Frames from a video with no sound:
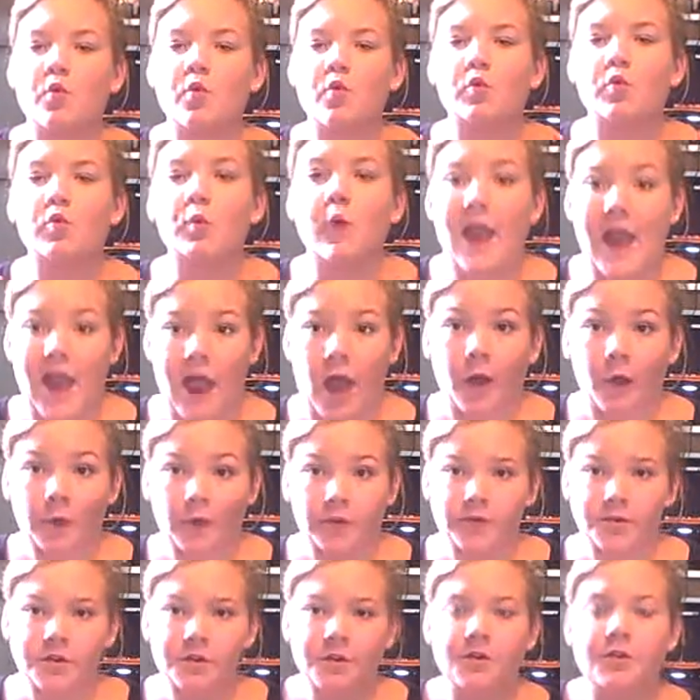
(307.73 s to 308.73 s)

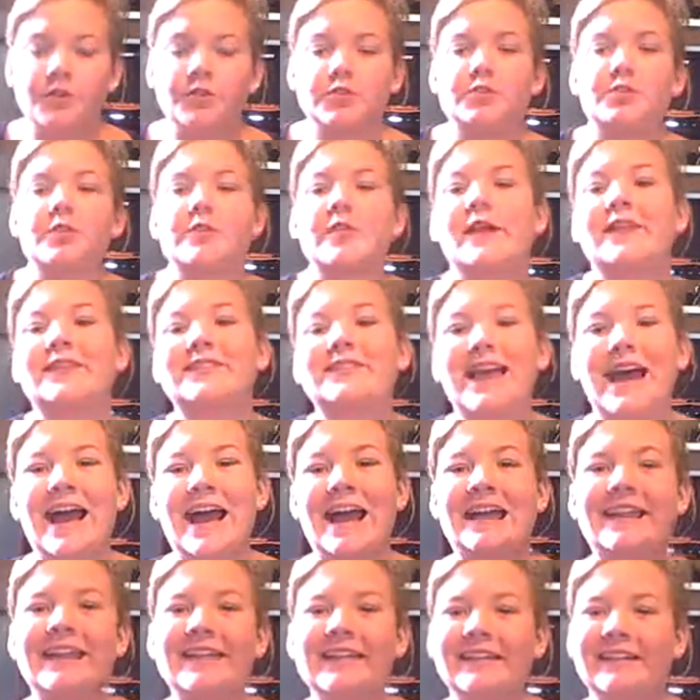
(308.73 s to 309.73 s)
round. So that's
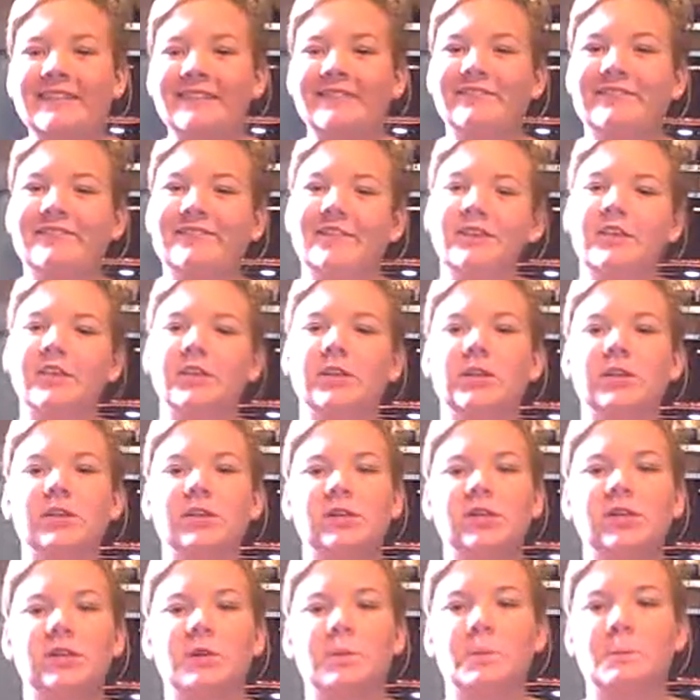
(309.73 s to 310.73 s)
kind of
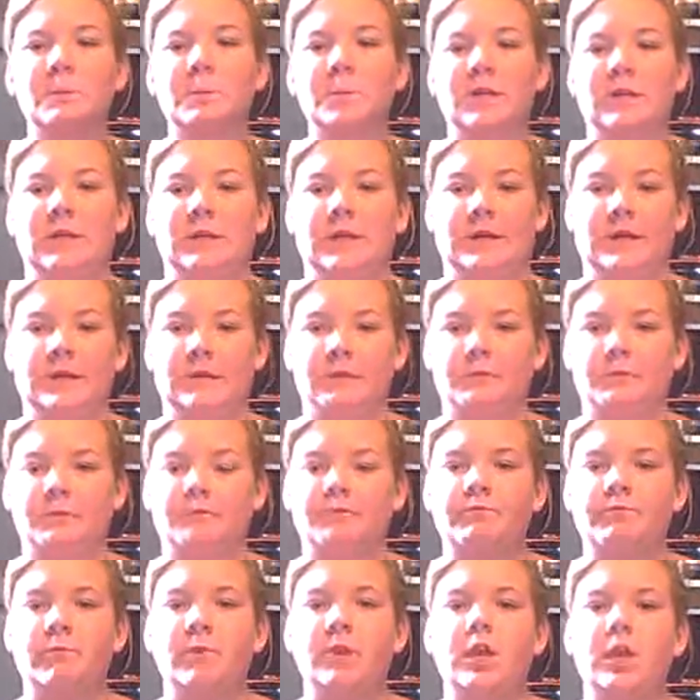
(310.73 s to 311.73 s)
meaning.
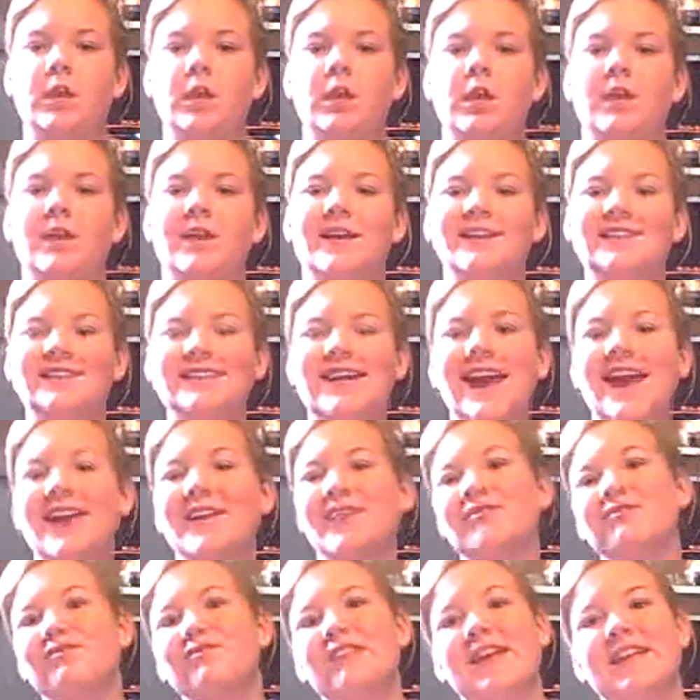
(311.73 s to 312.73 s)
It's
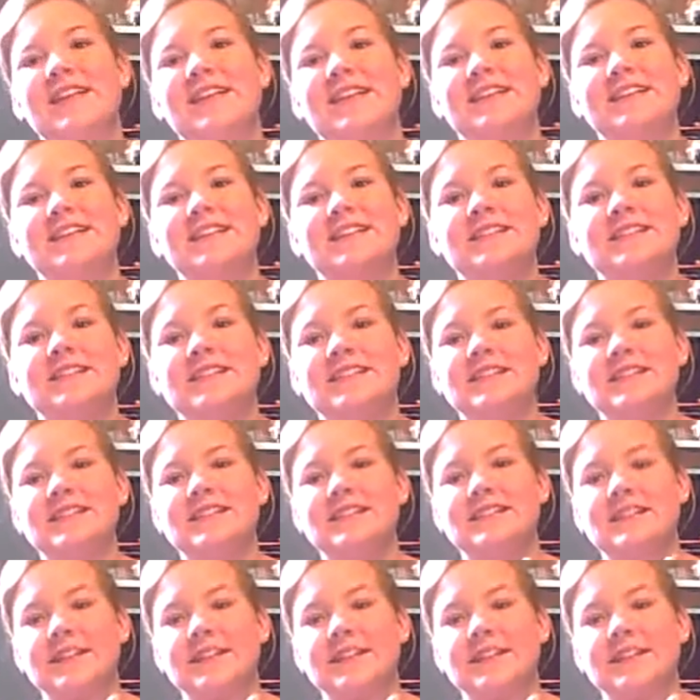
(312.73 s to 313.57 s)
kind of like in